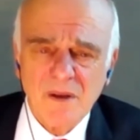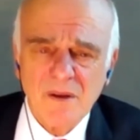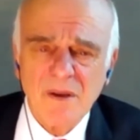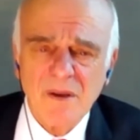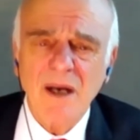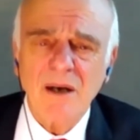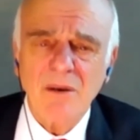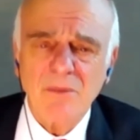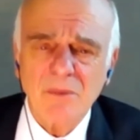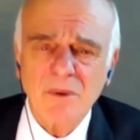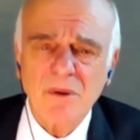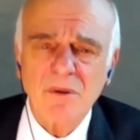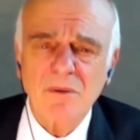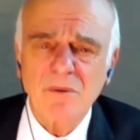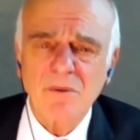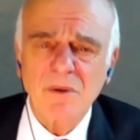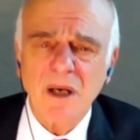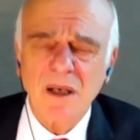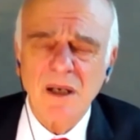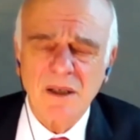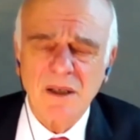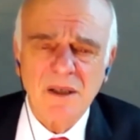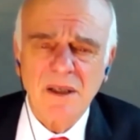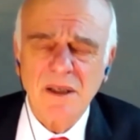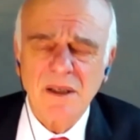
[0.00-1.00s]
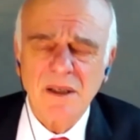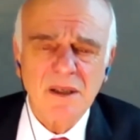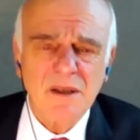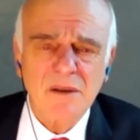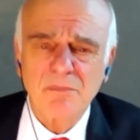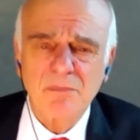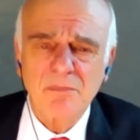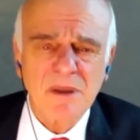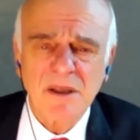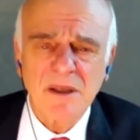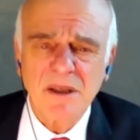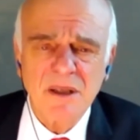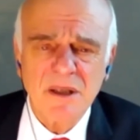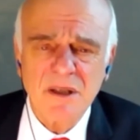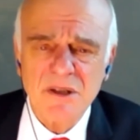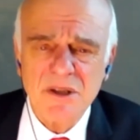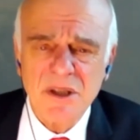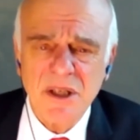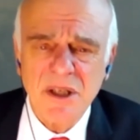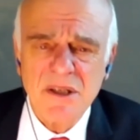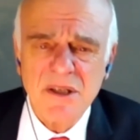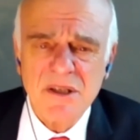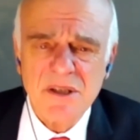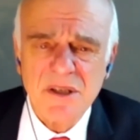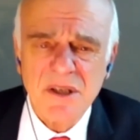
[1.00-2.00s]
That will, I think, completely
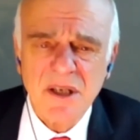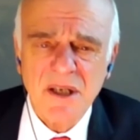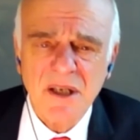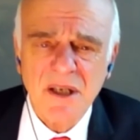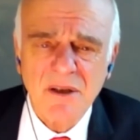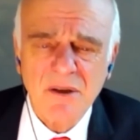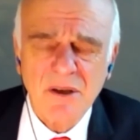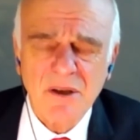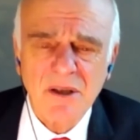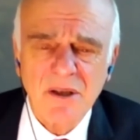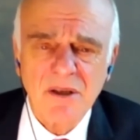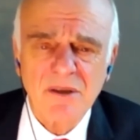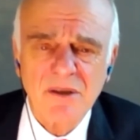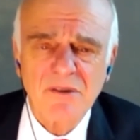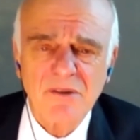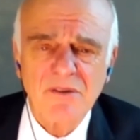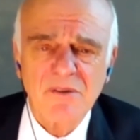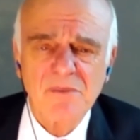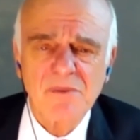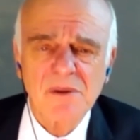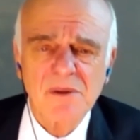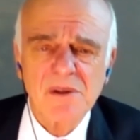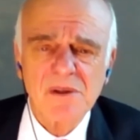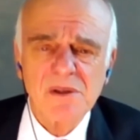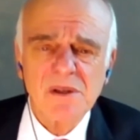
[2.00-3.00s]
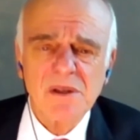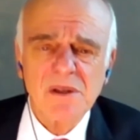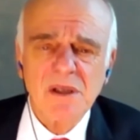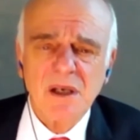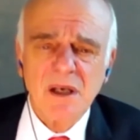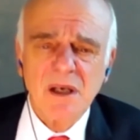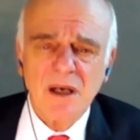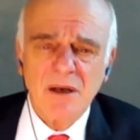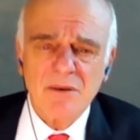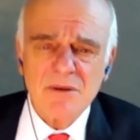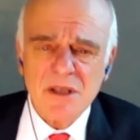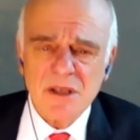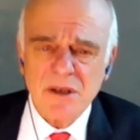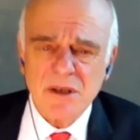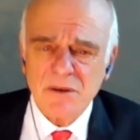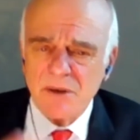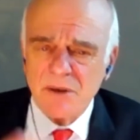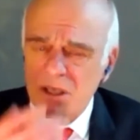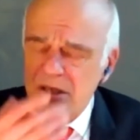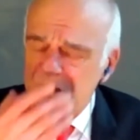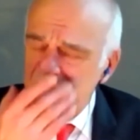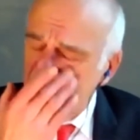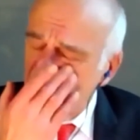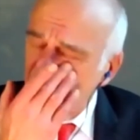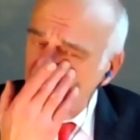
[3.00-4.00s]
change the calculus. I was going to
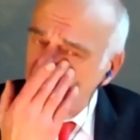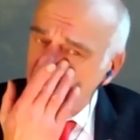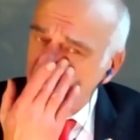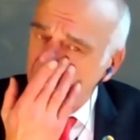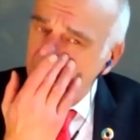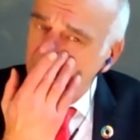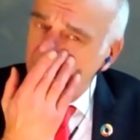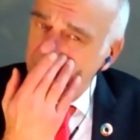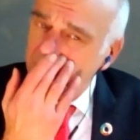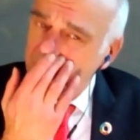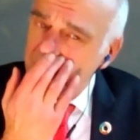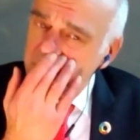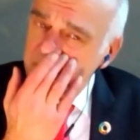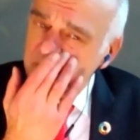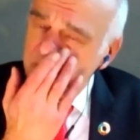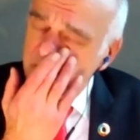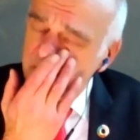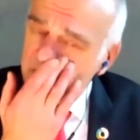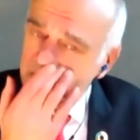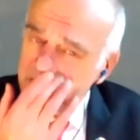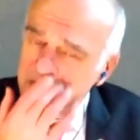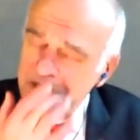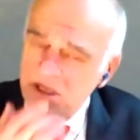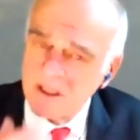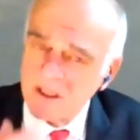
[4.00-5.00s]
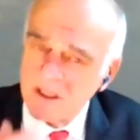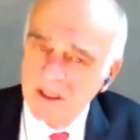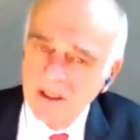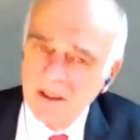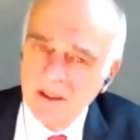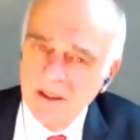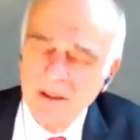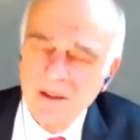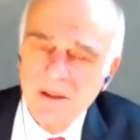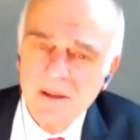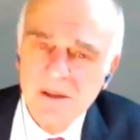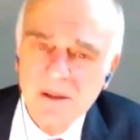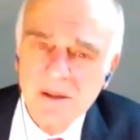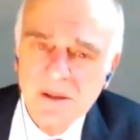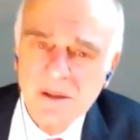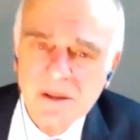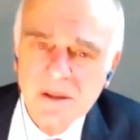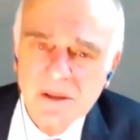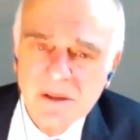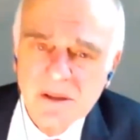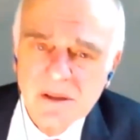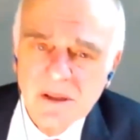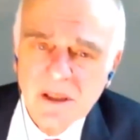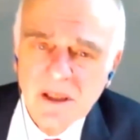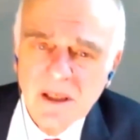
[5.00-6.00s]
ask Frank, if you're still listening,
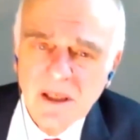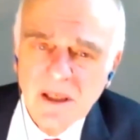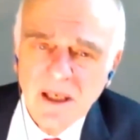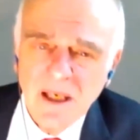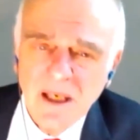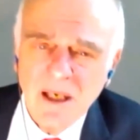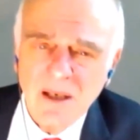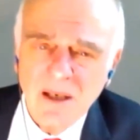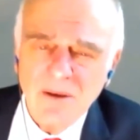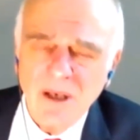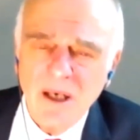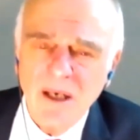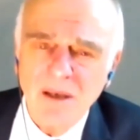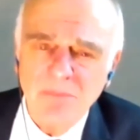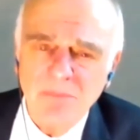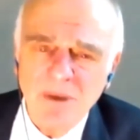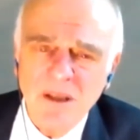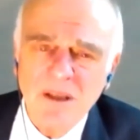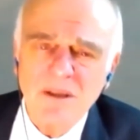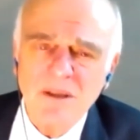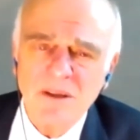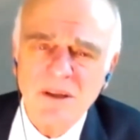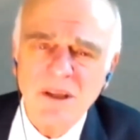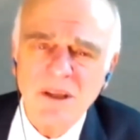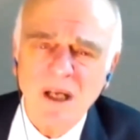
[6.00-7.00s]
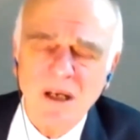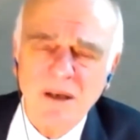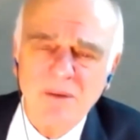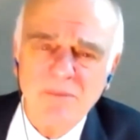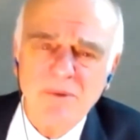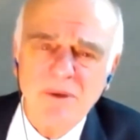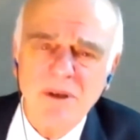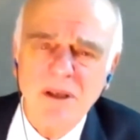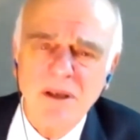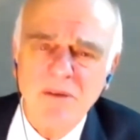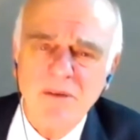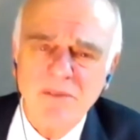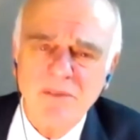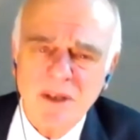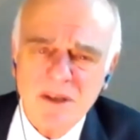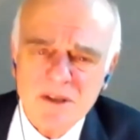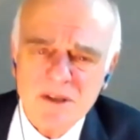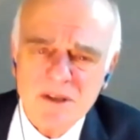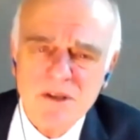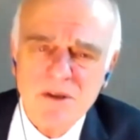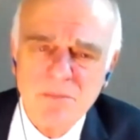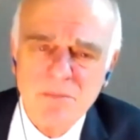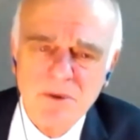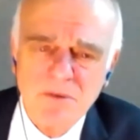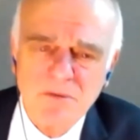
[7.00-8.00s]
how much, I mean, I've
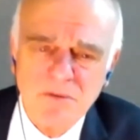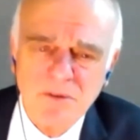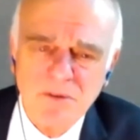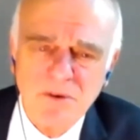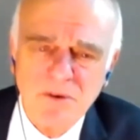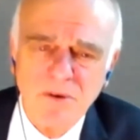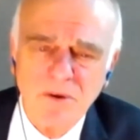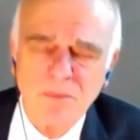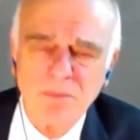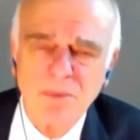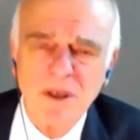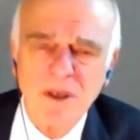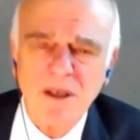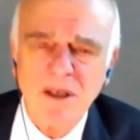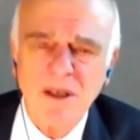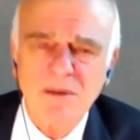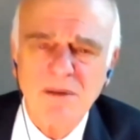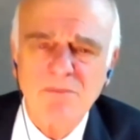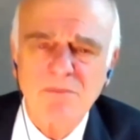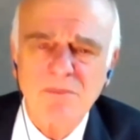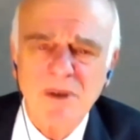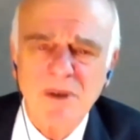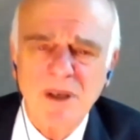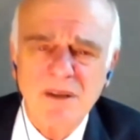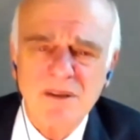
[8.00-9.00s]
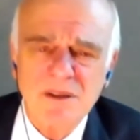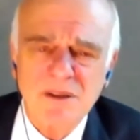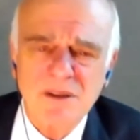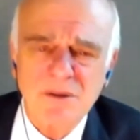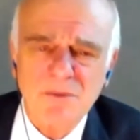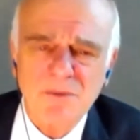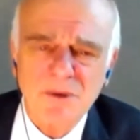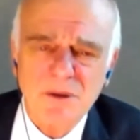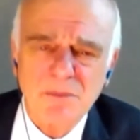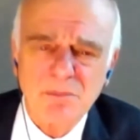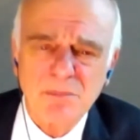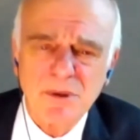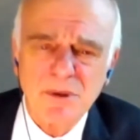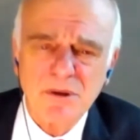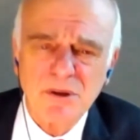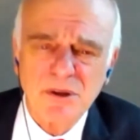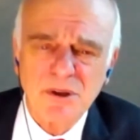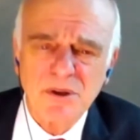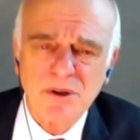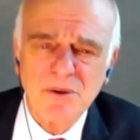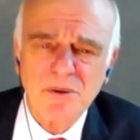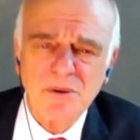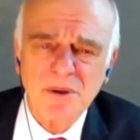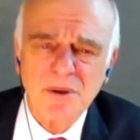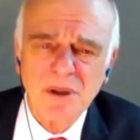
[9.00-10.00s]
asked you before, but I still want to
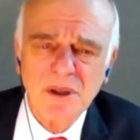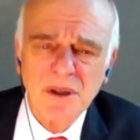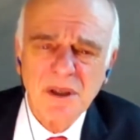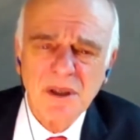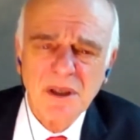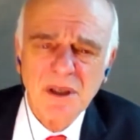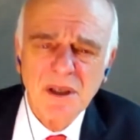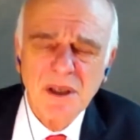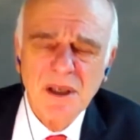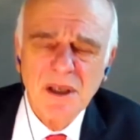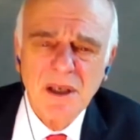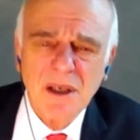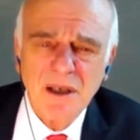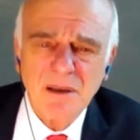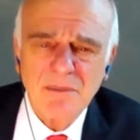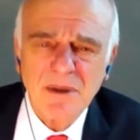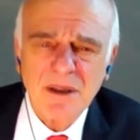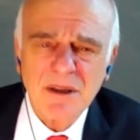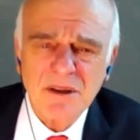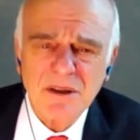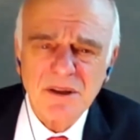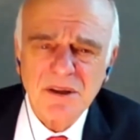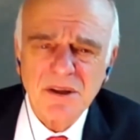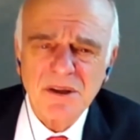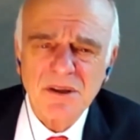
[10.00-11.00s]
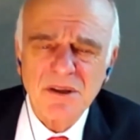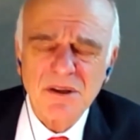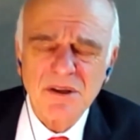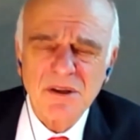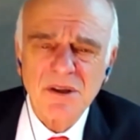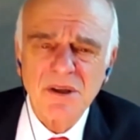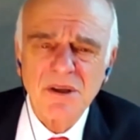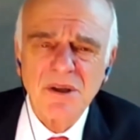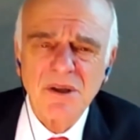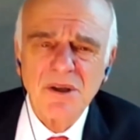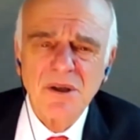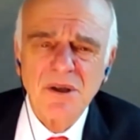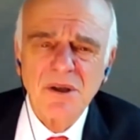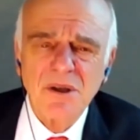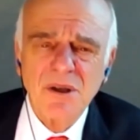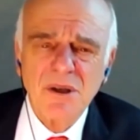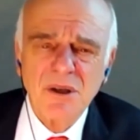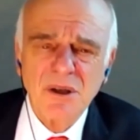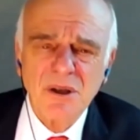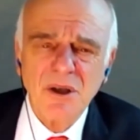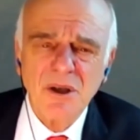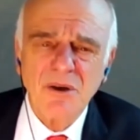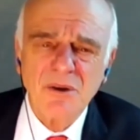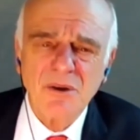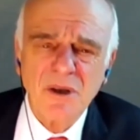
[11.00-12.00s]
push you. How much does
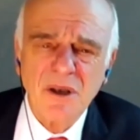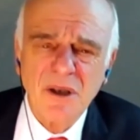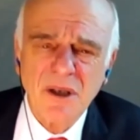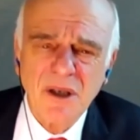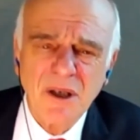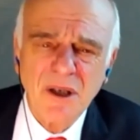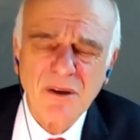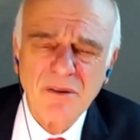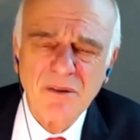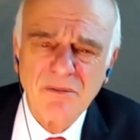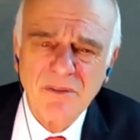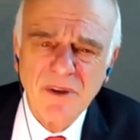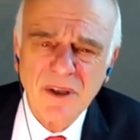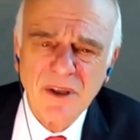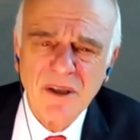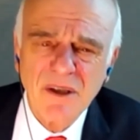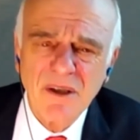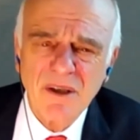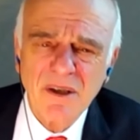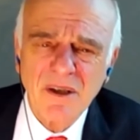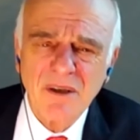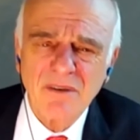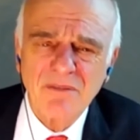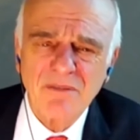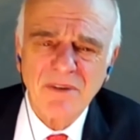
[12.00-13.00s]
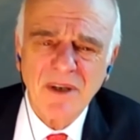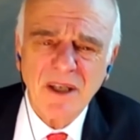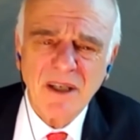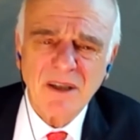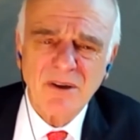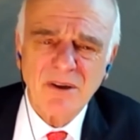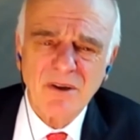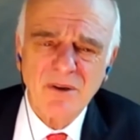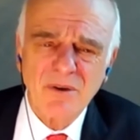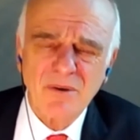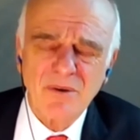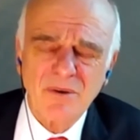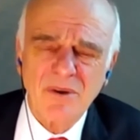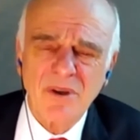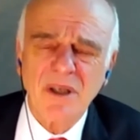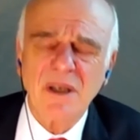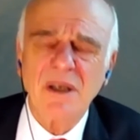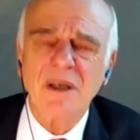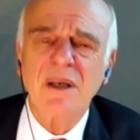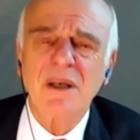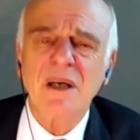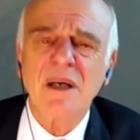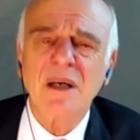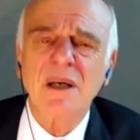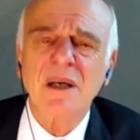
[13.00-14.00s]
long COVID affect your
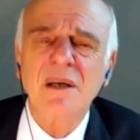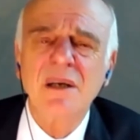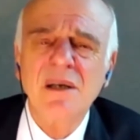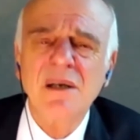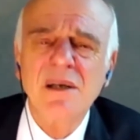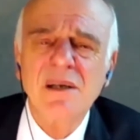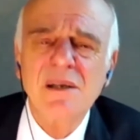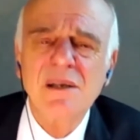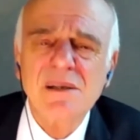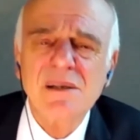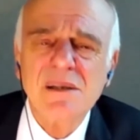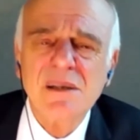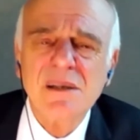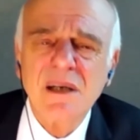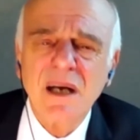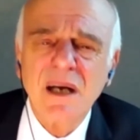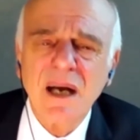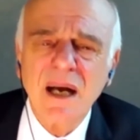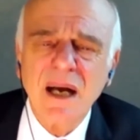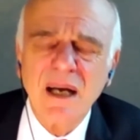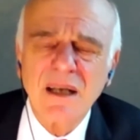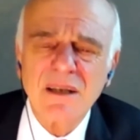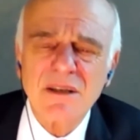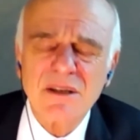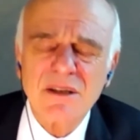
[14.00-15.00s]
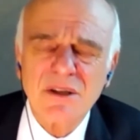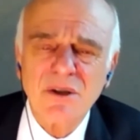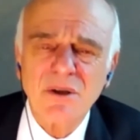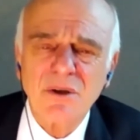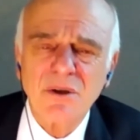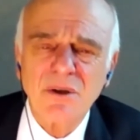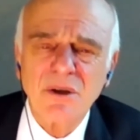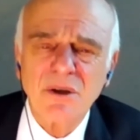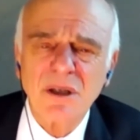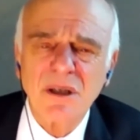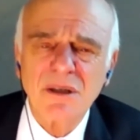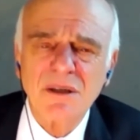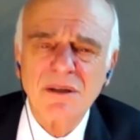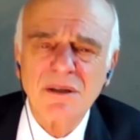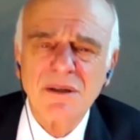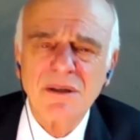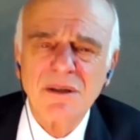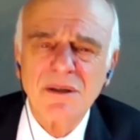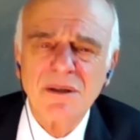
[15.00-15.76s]
thinking as you're